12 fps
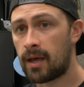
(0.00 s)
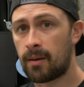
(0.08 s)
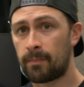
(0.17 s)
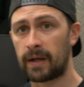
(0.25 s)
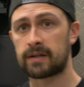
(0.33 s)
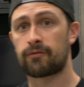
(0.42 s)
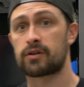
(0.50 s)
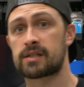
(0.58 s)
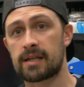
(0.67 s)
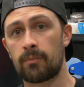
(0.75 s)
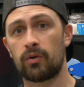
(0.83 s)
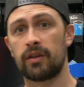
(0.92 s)
But for
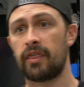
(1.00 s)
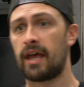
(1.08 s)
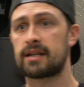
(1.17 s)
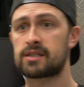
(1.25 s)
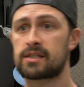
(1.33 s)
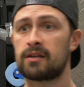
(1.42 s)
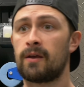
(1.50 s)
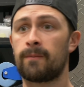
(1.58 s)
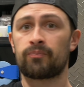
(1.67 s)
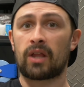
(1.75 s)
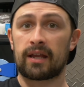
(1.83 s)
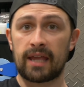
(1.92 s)
someone that's,
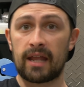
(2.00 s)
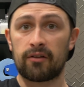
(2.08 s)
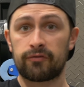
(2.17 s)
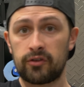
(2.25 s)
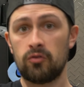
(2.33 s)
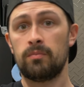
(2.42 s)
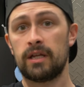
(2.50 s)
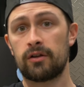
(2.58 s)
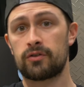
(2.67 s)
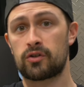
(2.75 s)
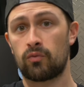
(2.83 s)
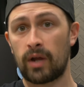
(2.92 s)
again, a few
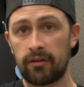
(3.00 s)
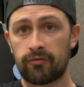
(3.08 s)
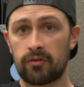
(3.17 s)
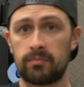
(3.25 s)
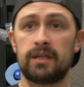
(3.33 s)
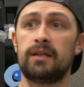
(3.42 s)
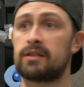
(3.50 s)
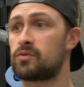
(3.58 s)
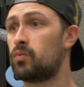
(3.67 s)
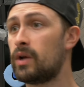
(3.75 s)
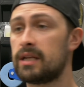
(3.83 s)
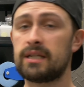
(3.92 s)
meters away from me, it's
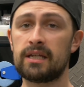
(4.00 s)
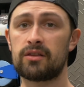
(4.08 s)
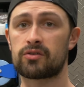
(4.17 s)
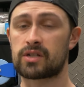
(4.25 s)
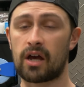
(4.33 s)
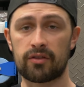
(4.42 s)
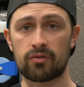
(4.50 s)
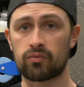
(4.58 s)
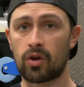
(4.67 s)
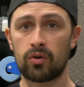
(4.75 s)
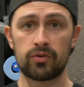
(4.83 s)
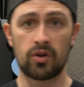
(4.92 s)
windy, there's other
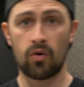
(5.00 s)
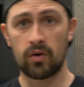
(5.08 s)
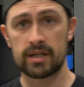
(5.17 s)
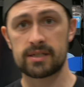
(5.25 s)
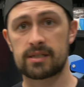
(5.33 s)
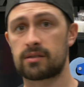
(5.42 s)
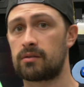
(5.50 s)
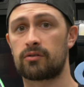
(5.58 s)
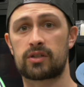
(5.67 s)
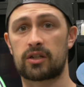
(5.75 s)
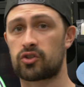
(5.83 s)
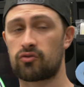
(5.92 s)
road noise,
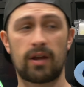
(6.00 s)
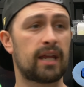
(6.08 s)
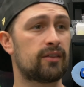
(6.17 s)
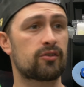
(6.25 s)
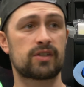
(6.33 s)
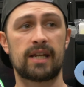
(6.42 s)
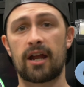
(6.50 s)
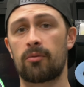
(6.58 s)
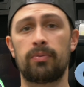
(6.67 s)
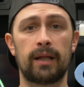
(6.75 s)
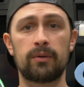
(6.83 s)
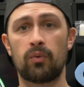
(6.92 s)
there's a train, there's an
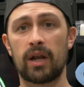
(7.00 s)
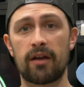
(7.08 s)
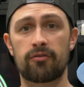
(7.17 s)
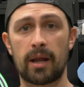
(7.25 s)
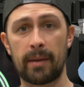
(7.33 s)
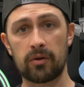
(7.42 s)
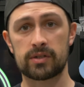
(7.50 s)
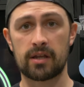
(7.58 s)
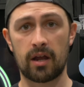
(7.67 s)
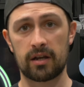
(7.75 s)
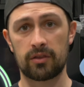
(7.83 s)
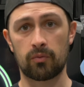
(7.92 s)
airplane, whatever, I'm
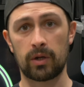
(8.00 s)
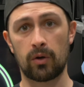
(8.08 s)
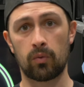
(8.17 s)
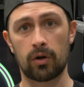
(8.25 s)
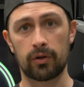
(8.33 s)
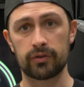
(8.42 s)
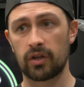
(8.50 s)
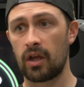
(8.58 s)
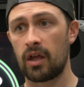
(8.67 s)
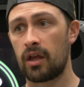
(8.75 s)
outside in the real world,